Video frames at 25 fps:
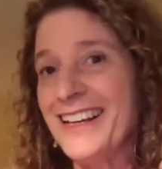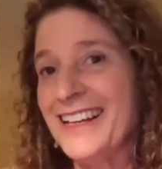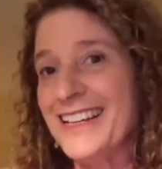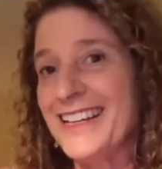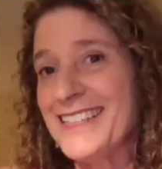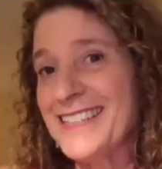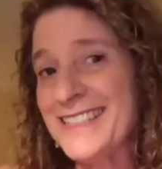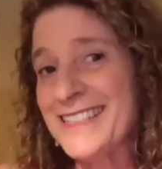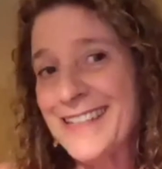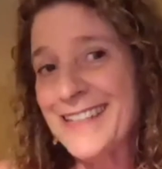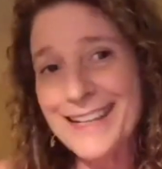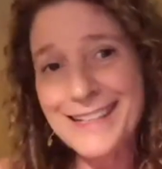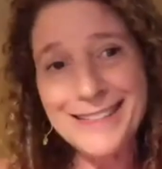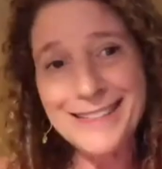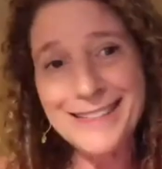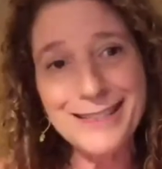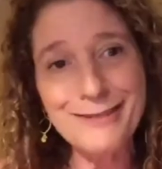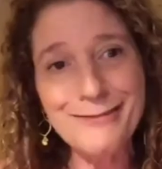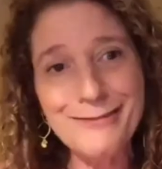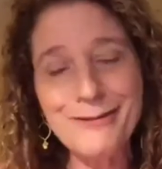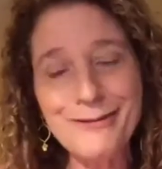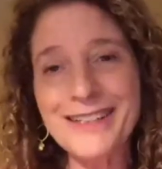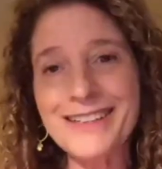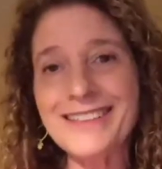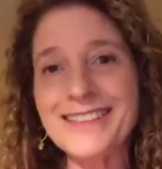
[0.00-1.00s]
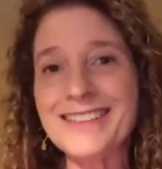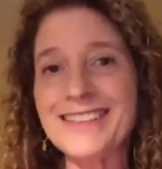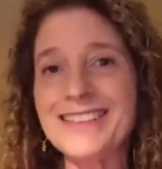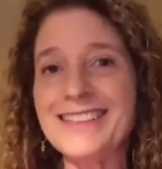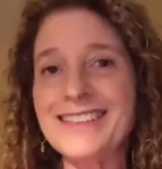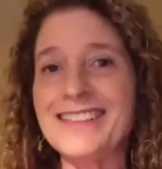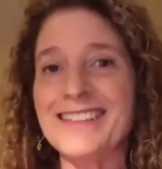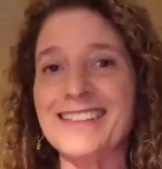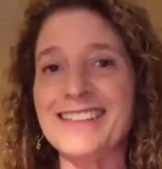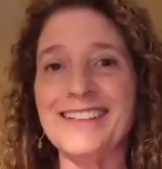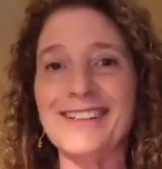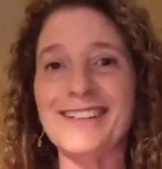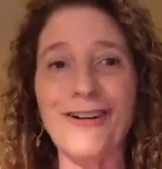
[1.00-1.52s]
assess the risks
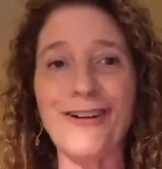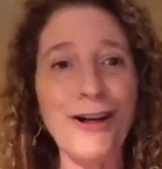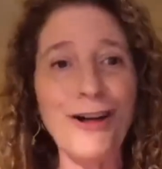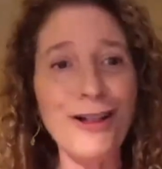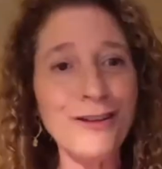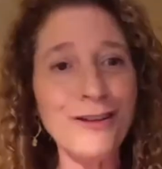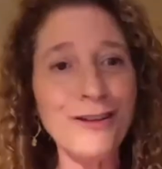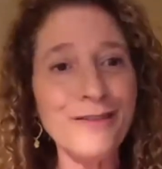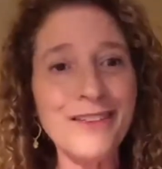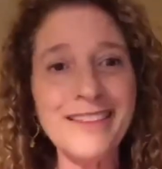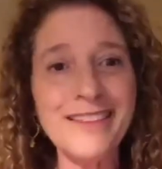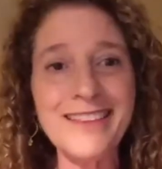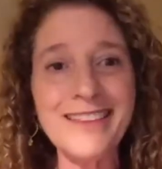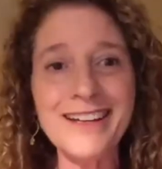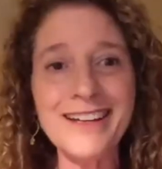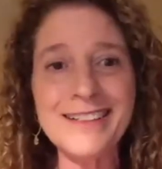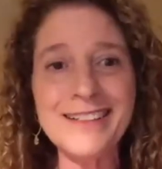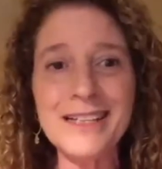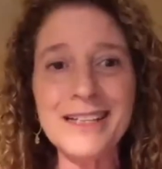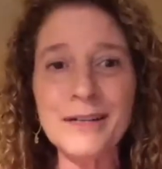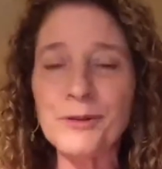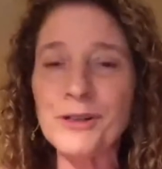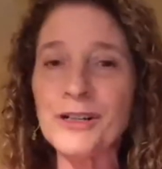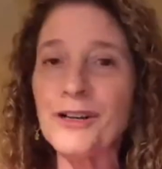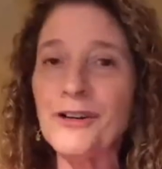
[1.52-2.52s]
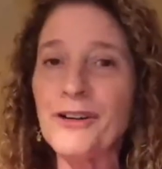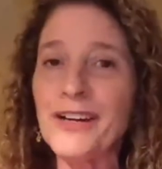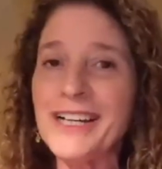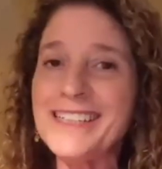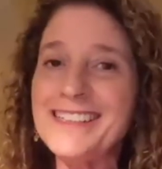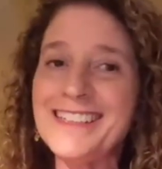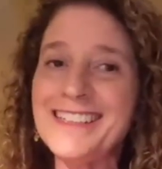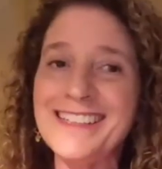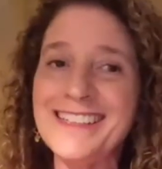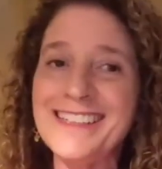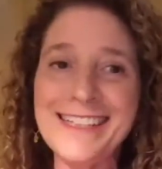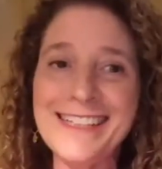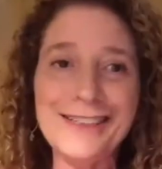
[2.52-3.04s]
and all of the things that we're going
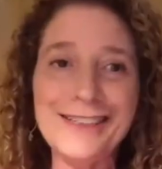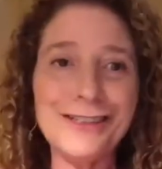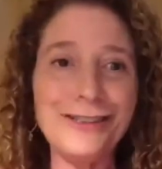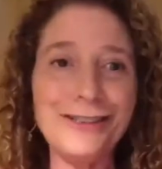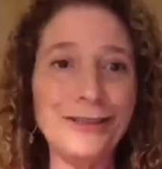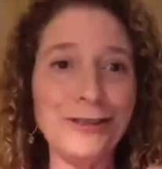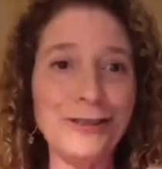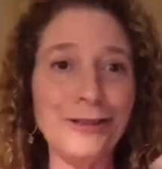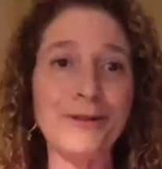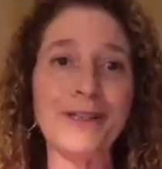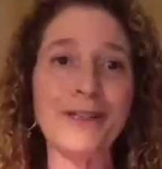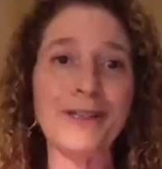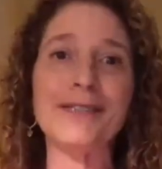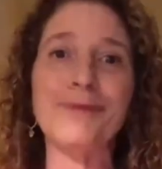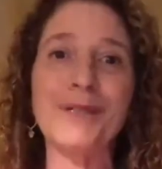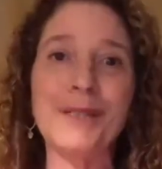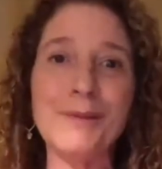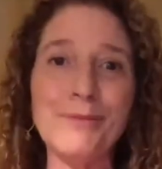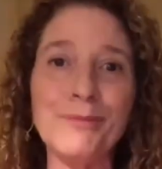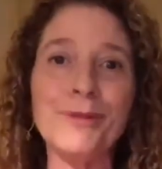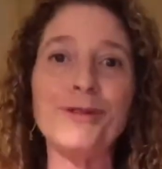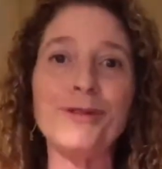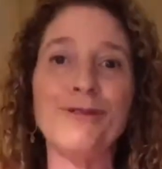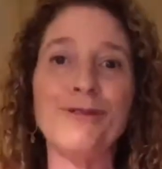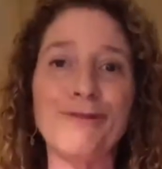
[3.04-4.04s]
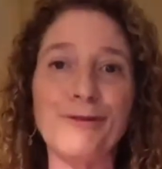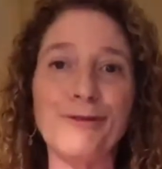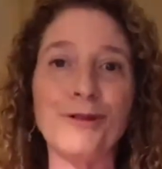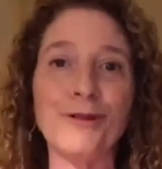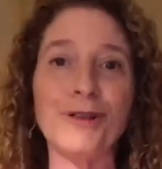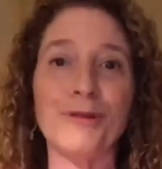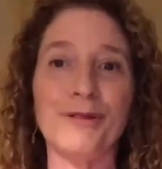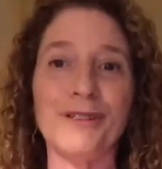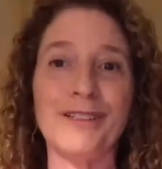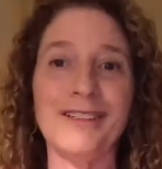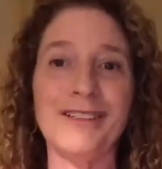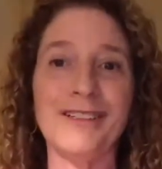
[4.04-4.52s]
to need to do as we move forward.